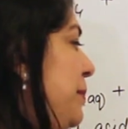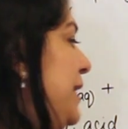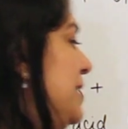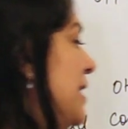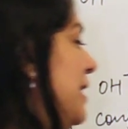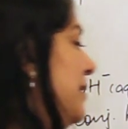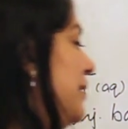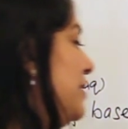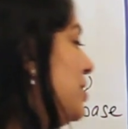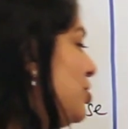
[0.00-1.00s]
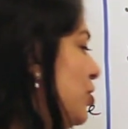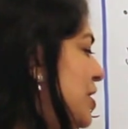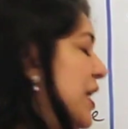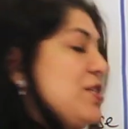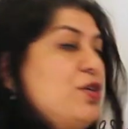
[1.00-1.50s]
means the
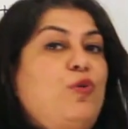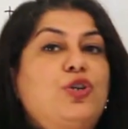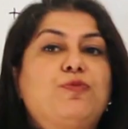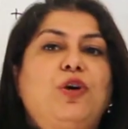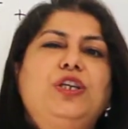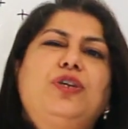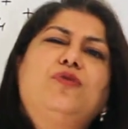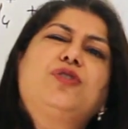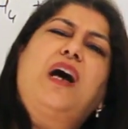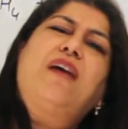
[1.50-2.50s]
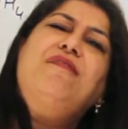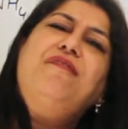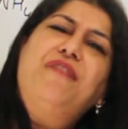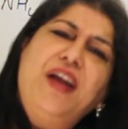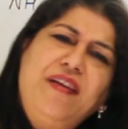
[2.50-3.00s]
dissociated water molecules are
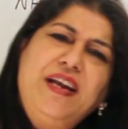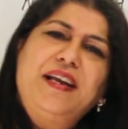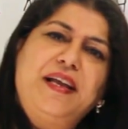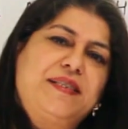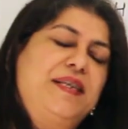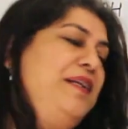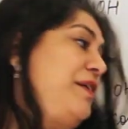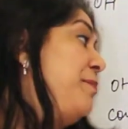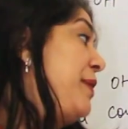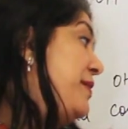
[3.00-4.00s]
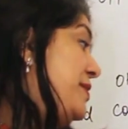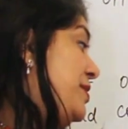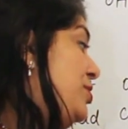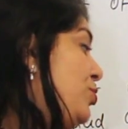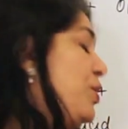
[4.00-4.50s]
very less in
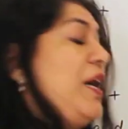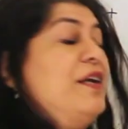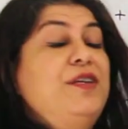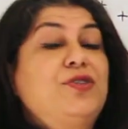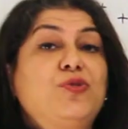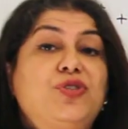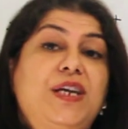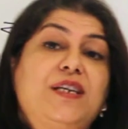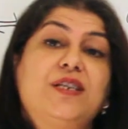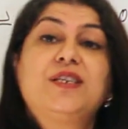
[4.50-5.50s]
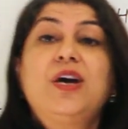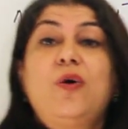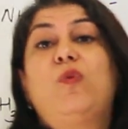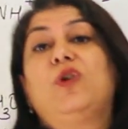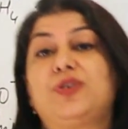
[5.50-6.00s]
comparison to the undissociated
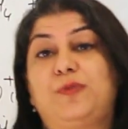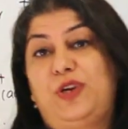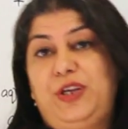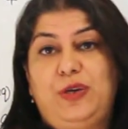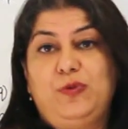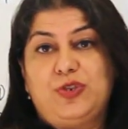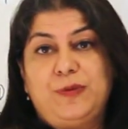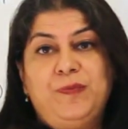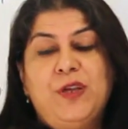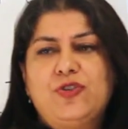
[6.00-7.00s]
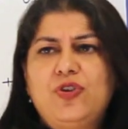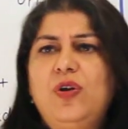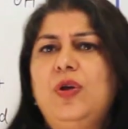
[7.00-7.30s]
water molecules. So